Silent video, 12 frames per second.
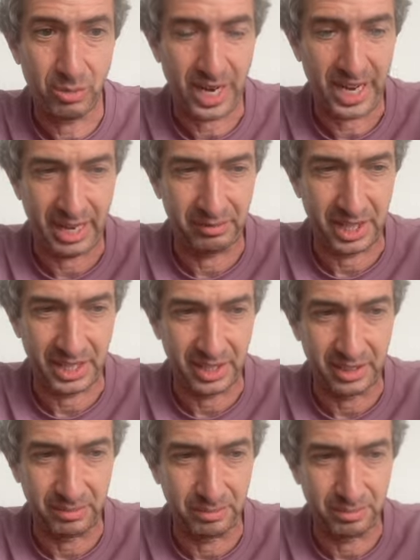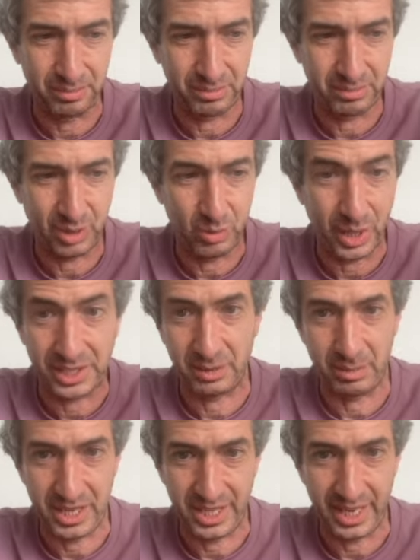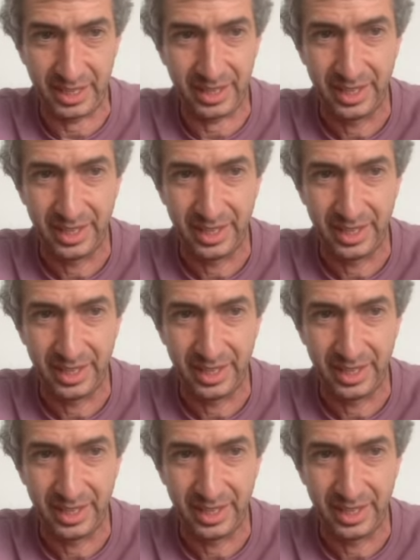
I have like a recipe tag.